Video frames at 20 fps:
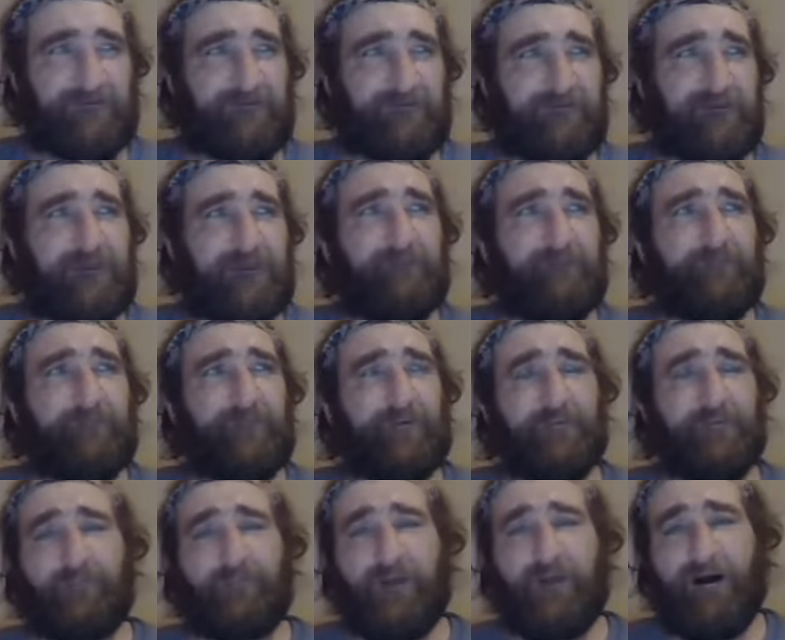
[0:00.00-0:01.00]
keep your
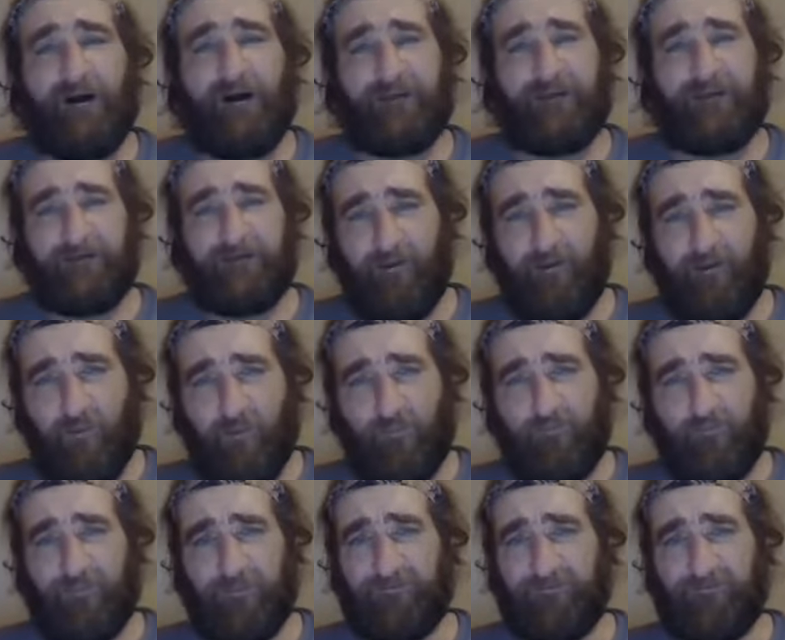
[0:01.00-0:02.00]
mind
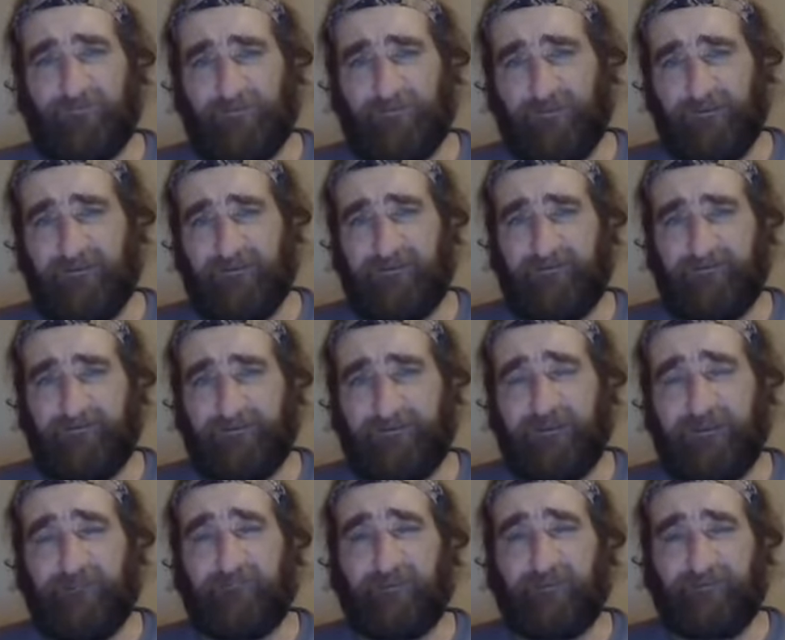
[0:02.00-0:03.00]
open so that you
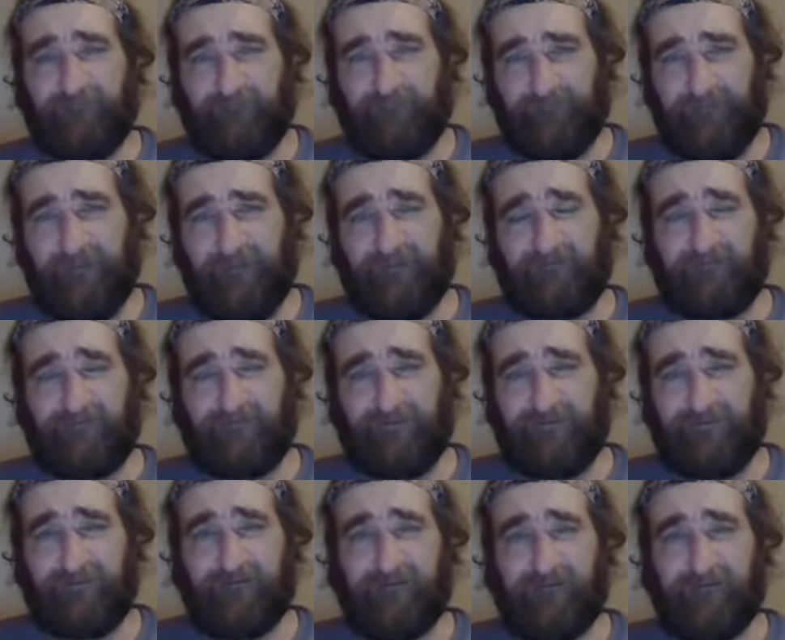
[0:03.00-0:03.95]
keep advancing.